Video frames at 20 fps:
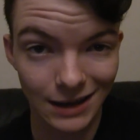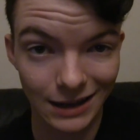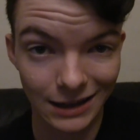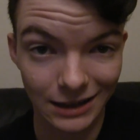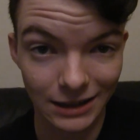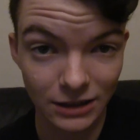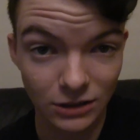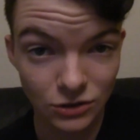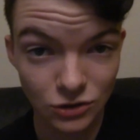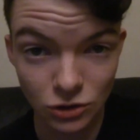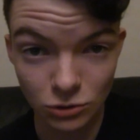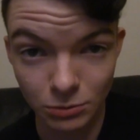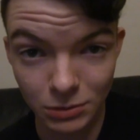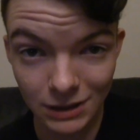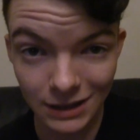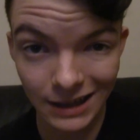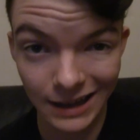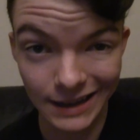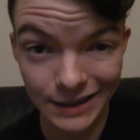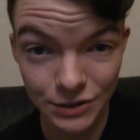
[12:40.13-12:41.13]
I like soup a
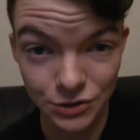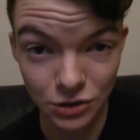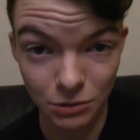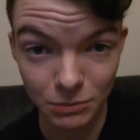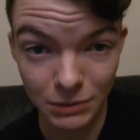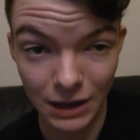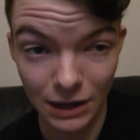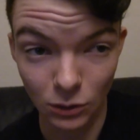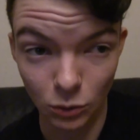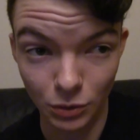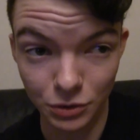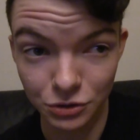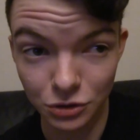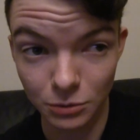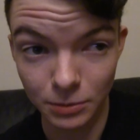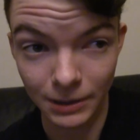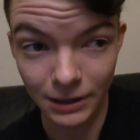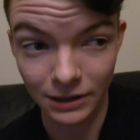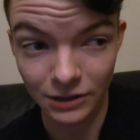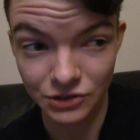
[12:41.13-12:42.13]
lot, so I'm not going to
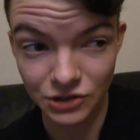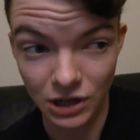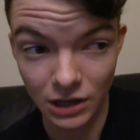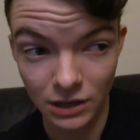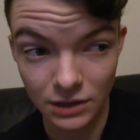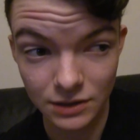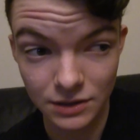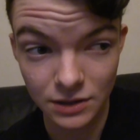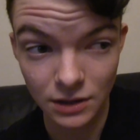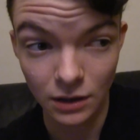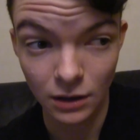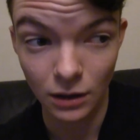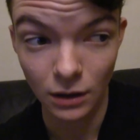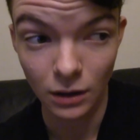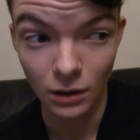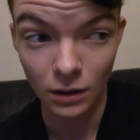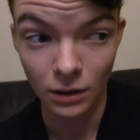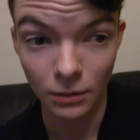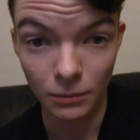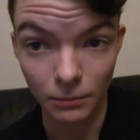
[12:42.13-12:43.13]
apologize,
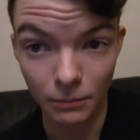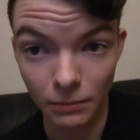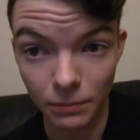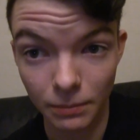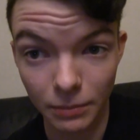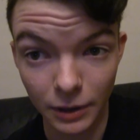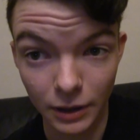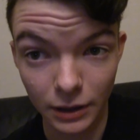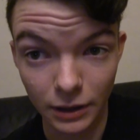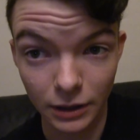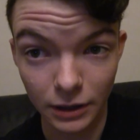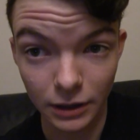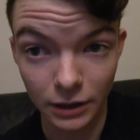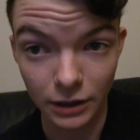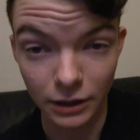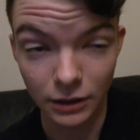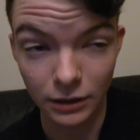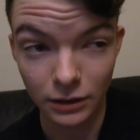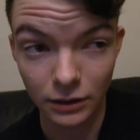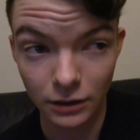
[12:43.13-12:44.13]

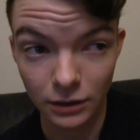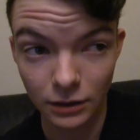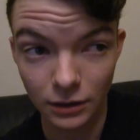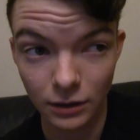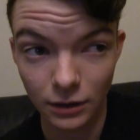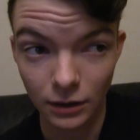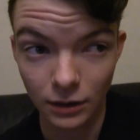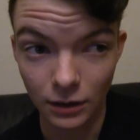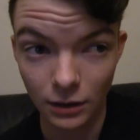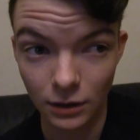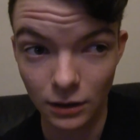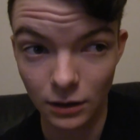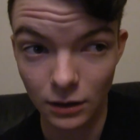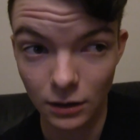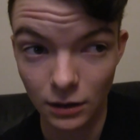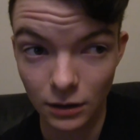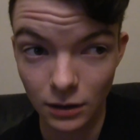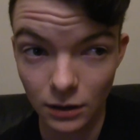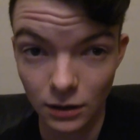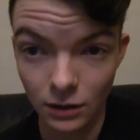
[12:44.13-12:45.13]
but
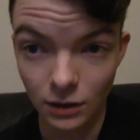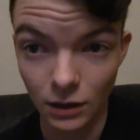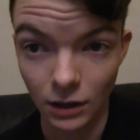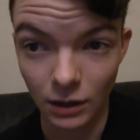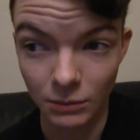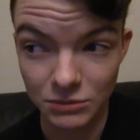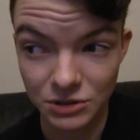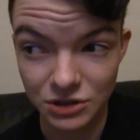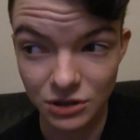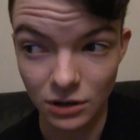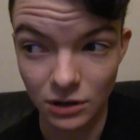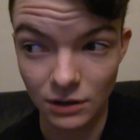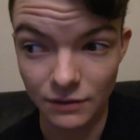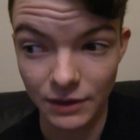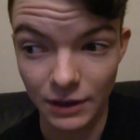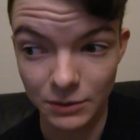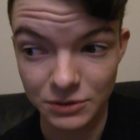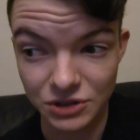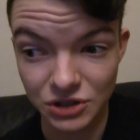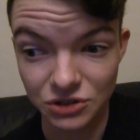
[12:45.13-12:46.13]
I'm sorry if
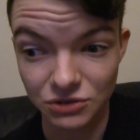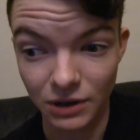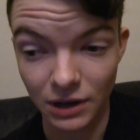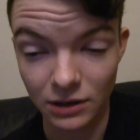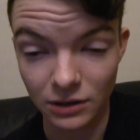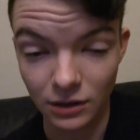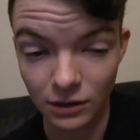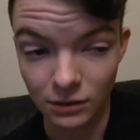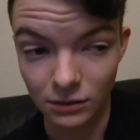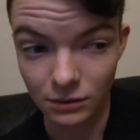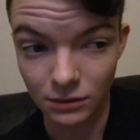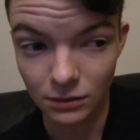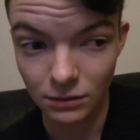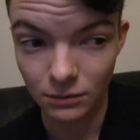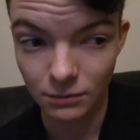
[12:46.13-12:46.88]
that was distracting.